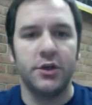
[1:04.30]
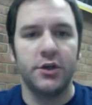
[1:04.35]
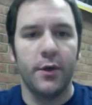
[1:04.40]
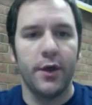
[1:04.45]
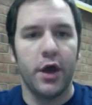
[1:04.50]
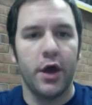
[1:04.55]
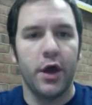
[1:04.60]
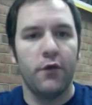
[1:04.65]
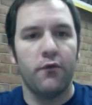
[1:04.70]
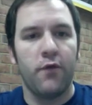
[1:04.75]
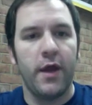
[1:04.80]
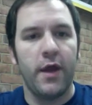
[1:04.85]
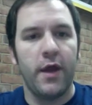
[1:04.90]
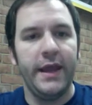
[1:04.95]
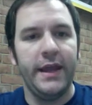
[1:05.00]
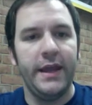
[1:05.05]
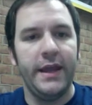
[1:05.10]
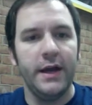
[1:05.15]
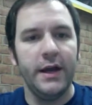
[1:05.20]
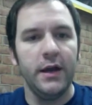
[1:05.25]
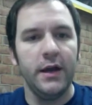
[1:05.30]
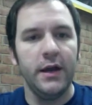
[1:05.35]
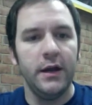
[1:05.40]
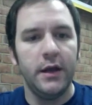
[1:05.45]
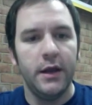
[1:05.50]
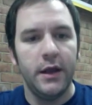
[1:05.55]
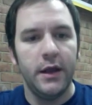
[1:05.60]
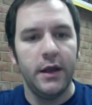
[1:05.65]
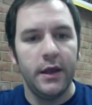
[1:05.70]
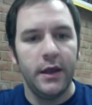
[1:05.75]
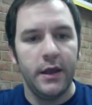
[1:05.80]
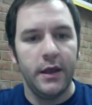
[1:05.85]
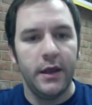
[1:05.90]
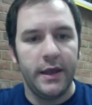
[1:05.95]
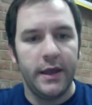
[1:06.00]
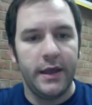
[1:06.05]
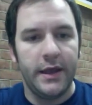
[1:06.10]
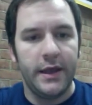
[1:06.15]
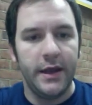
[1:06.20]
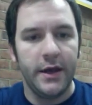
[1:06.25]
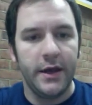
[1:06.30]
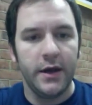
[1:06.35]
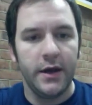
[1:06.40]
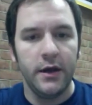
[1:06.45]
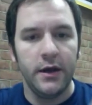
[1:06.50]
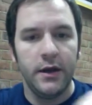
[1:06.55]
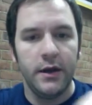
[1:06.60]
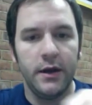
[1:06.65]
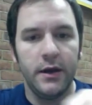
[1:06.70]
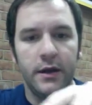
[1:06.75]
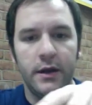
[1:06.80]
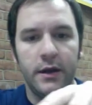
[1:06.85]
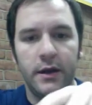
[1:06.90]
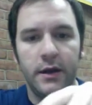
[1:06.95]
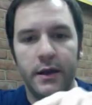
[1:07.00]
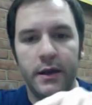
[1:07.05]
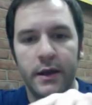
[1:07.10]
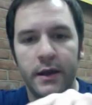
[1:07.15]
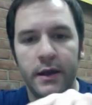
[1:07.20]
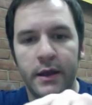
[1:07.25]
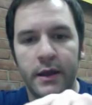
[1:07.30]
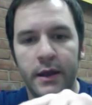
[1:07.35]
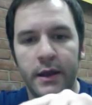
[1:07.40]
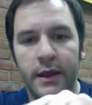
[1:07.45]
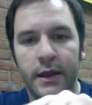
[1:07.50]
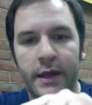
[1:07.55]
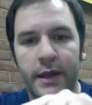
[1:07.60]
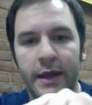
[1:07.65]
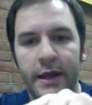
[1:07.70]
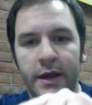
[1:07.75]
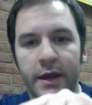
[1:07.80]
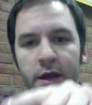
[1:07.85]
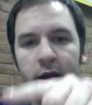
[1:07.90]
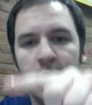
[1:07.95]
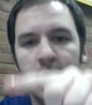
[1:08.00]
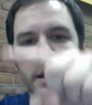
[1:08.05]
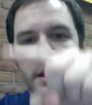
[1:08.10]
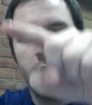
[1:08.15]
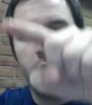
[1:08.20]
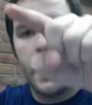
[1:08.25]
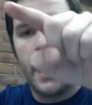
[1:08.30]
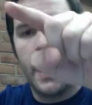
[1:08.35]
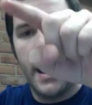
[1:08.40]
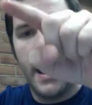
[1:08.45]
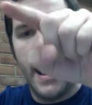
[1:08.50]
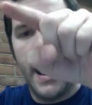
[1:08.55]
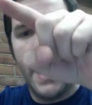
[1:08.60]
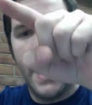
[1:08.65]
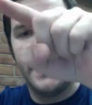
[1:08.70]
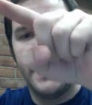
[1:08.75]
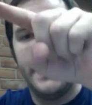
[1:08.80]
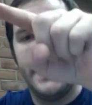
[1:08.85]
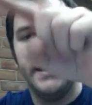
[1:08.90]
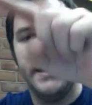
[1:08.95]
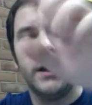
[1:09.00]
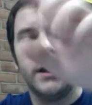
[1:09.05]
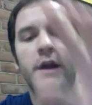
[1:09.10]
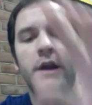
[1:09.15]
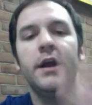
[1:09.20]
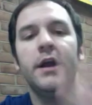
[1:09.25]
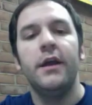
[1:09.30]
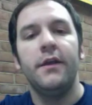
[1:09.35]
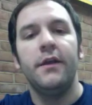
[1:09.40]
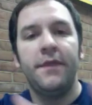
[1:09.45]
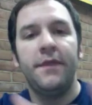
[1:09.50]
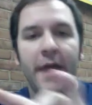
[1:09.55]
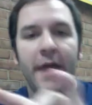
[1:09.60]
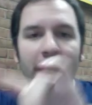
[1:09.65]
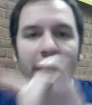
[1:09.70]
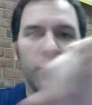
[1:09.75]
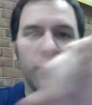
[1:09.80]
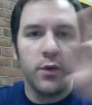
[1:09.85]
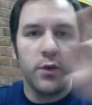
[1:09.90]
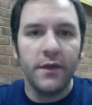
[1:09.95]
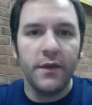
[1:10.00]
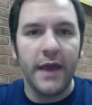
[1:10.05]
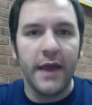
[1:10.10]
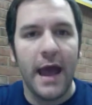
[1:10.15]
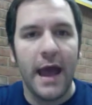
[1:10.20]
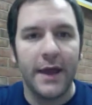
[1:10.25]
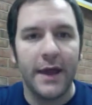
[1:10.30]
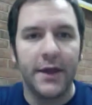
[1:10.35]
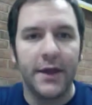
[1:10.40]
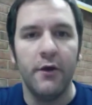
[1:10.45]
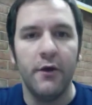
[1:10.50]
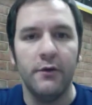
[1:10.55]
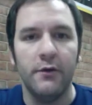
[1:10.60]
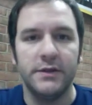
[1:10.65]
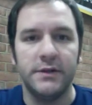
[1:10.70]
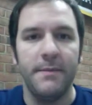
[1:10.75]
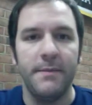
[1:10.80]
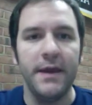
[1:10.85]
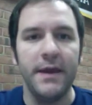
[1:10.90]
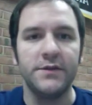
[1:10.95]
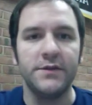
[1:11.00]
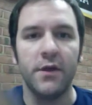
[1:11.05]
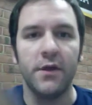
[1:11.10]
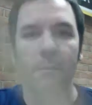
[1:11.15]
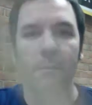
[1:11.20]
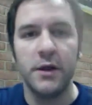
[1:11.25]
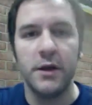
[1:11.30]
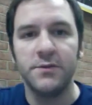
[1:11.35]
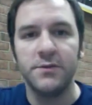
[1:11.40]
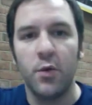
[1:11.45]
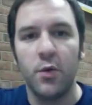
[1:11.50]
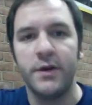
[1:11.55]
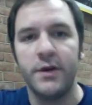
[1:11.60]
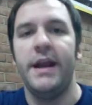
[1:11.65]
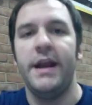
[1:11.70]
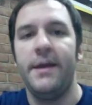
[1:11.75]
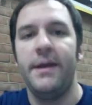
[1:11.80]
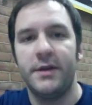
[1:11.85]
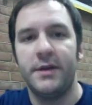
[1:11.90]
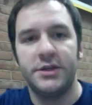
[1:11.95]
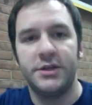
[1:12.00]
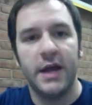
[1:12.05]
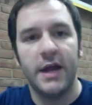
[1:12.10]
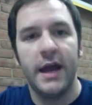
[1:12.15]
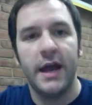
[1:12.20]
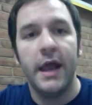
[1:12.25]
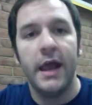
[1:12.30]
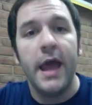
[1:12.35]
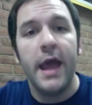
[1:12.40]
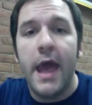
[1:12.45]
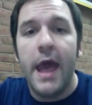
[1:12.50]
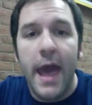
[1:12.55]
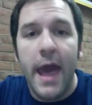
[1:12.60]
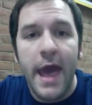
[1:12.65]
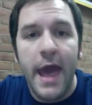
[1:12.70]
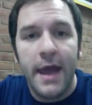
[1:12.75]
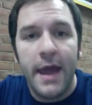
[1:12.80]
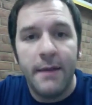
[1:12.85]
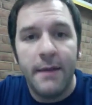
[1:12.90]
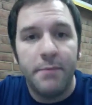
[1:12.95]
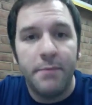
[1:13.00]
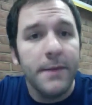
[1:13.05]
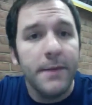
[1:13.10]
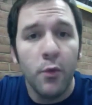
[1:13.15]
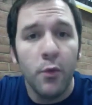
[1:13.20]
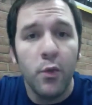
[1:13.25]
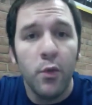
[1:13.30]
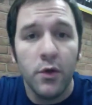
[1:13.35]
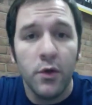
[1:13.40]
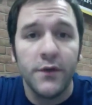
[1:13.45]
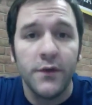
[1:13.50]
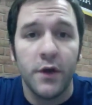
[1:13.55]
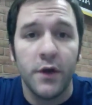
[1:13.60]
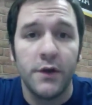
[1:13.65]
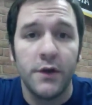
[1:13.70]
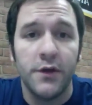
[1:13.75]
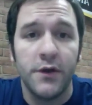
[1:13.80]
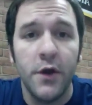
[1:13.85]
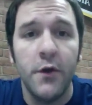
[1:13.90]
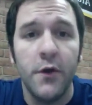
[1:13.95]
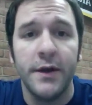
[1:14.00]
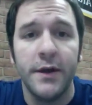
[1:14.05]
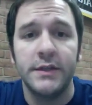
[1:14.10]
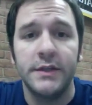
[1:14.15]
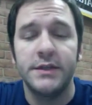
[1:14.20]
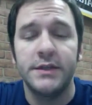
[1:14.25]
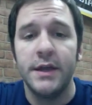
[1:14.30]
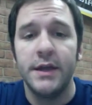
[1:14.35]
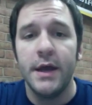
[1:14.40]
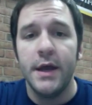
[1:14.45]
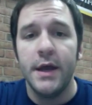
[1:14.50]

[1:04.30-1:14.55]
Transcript: going on right here, here, here, and here. That's where the eye goes. It makes for a much more dynamic shot, and people will start to notice.